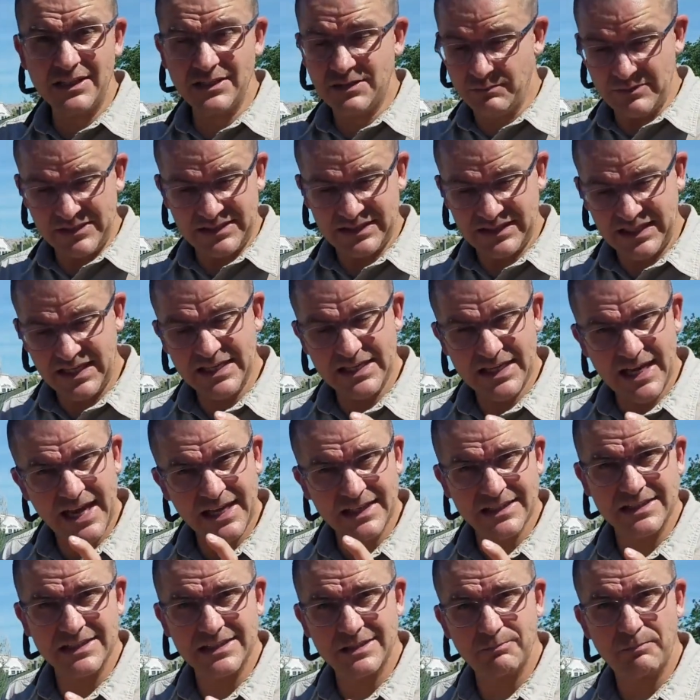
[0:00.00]
mesquite
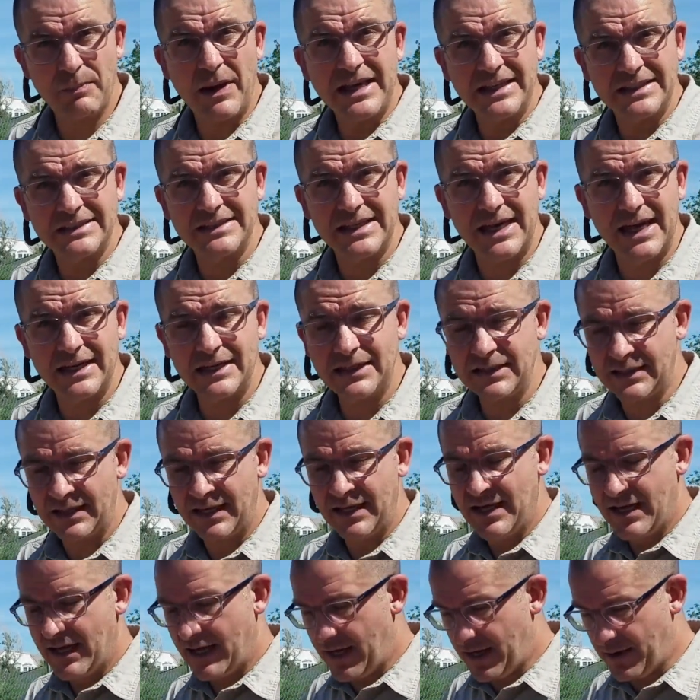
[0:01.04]
has spikes on it.
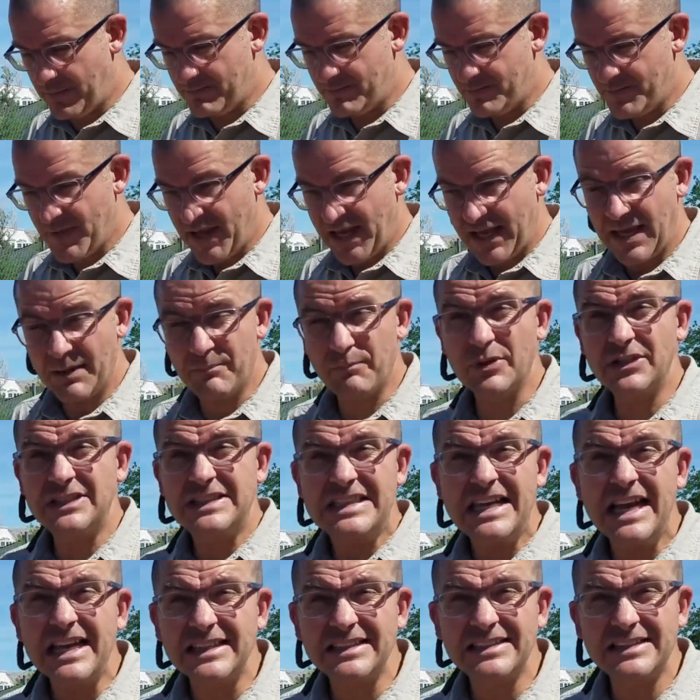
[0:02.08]
It
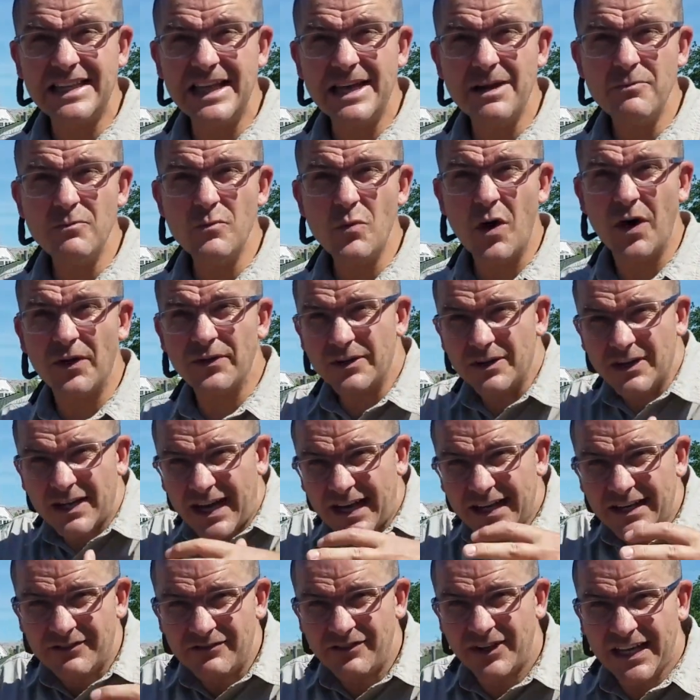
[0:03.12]
protects them while they're kind
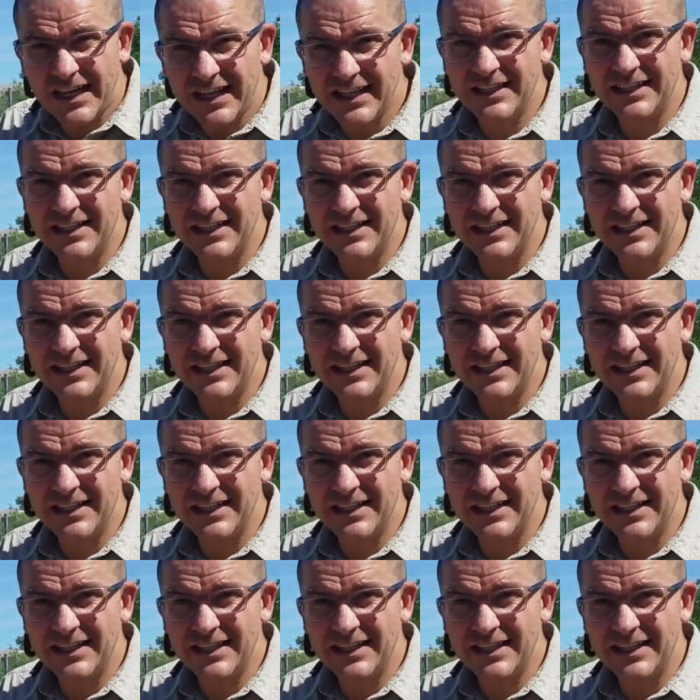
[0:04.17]
of hidden